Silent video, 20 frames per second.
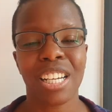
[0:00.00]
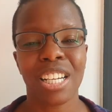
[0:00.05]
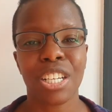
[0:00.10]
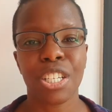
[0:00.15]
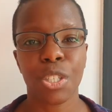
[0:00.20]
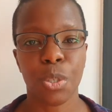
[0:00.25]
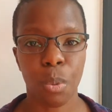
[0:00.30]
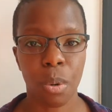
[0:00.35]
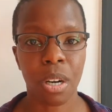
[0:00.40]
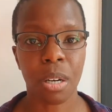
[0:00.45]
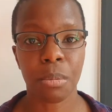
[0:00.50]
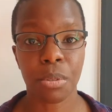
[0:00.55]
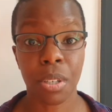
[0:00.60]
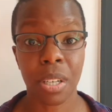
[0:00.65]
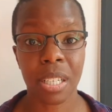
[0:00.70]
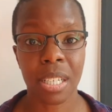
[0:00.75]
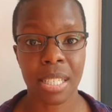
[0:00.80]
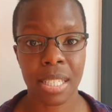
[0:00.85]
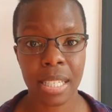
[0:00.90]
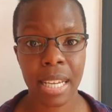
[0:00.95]
So what I'm
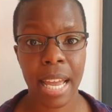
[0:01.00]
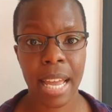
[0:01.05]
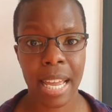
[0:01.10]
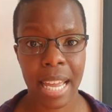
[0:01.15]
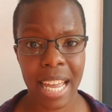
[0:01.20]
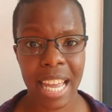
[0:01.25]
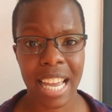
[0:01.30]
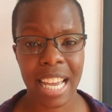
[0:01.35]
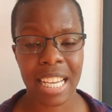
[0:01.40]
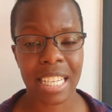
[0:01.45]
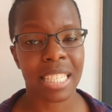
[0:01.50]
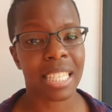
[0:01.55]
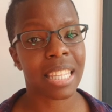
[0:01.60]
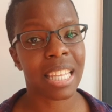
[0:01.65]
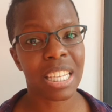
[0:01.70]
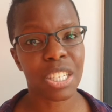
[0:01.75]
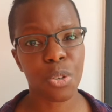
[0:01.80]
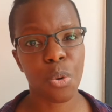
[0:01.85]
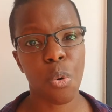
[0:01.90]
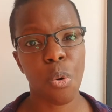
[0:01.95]
trying to say is
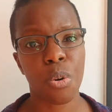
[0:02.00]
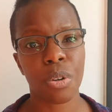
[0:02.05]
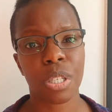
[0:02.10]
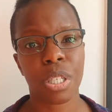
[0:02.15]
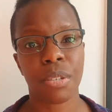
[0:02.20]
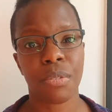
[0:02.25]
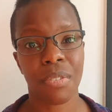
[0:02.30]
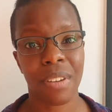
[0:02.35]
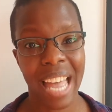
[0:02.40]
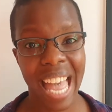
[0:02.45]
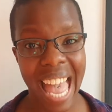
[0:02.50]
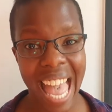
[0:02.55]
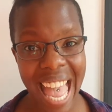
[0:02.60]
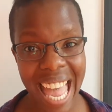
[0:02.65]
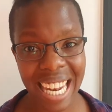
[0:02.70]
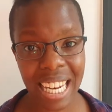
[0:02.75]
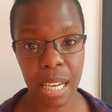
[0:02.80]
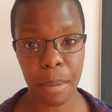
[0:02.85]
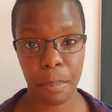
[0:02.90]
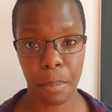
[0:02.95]
this course is for
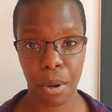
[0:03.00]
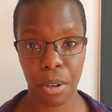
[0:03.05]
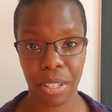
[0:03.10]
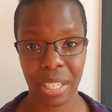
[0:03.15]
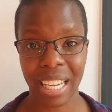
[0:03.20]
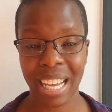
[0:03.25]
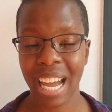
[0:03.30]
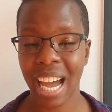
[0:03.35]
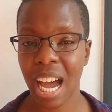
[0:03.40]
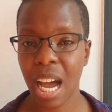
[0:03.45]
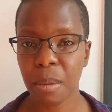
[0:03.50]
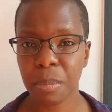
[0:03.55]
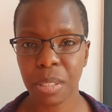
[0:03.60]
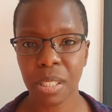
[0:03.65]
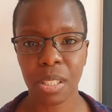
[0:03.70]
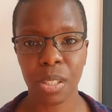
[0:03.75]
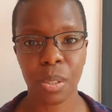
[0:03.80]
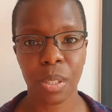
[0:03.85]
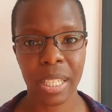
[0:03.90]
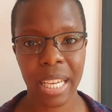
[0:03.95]
anybody,
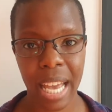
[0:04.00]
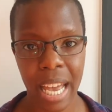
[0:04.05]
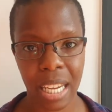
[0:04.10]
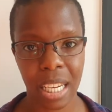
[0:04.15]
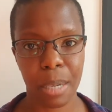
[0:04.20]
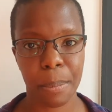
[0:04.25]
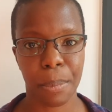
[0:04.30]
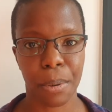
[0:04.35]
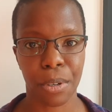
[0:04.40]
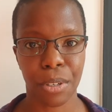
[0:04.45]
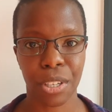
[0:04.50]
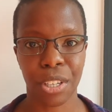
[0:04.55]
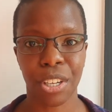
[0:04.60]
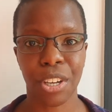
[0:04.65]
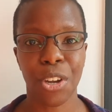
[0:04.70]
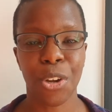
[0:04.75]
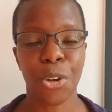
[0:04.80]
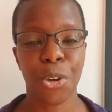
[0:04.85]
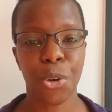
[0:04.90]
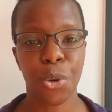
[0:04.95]
absolutely anybody
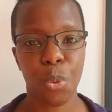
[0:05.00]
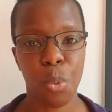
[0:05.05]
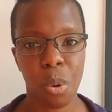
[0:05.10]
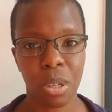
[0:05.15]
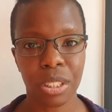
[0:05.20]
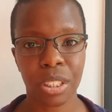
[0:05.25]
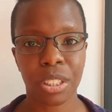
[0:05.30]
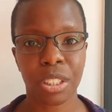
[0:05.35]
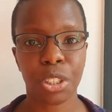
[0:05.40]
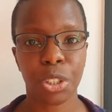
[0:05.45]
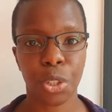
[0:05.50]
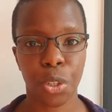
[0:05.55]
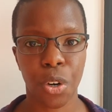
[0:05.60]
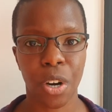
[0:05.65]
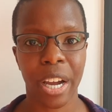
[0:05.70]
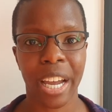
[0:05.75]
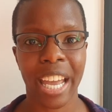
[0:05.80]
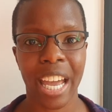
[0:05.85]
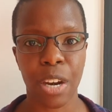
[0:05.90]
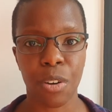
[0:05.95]
who wants to
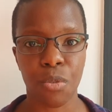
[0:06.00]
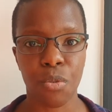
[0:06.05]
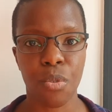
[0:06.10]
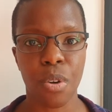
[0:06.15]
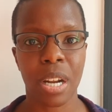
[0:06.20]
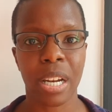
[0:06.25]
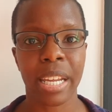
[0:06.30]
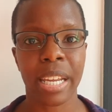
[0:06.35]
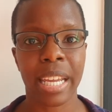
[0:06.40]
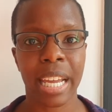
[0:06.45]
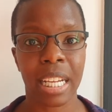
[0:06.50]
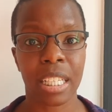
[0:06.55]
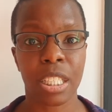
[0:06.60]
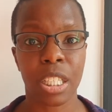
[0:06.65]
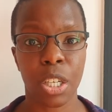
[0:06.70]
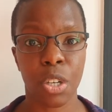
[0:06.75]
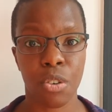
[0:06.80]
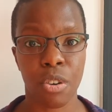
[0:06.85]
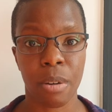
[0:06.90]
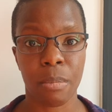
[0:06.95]
try and really get to
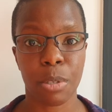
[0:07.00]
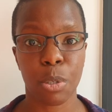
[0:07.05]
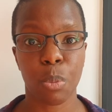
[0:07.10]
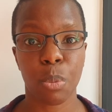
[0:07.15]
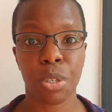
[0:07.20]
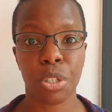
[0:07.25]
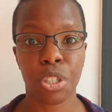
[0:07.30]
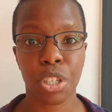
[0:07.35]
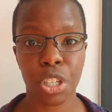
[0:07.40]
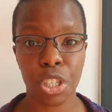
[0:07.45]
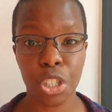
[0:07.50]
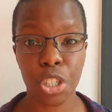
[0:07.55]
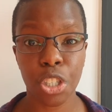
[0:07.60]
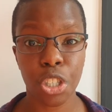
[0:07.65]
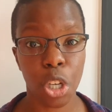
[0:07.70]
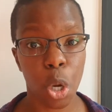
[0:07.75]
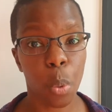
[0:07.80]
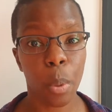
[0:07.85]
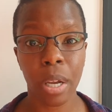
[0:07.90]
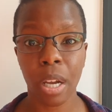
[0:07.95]
grips with just
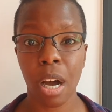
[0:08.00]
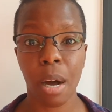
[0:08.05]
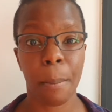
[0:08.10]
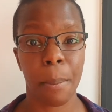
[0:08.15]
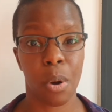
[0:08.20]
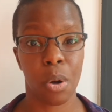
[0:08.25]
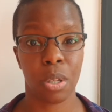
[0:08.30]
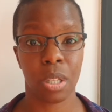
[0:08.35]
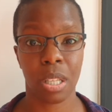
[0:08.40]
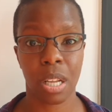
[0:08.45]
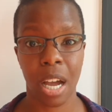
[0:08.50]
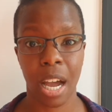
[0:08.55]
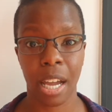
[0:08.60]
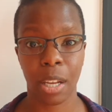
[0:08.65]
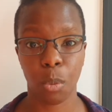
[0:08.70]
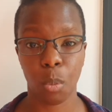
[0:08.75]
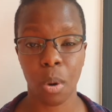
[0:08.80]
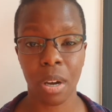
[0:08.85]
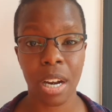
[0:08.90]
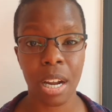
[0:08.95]
showing up
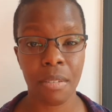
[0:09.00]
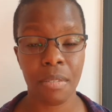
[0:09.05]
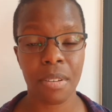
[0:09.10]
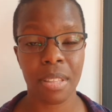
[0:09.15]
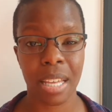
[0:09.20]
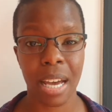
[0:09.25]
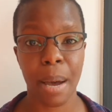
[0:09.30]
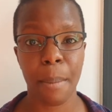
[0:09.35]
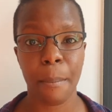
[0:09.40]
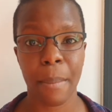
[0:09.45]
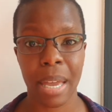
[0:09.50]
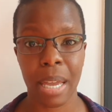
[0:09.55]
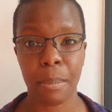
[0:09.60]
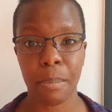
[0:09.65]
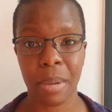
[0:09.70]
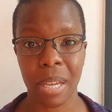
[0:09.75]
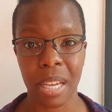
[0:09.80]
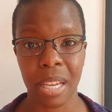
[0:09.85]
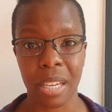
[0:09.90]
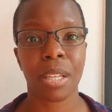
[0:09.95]
online, whatever that may
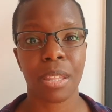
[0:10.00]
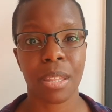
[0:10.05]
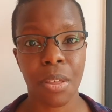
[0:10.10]
be.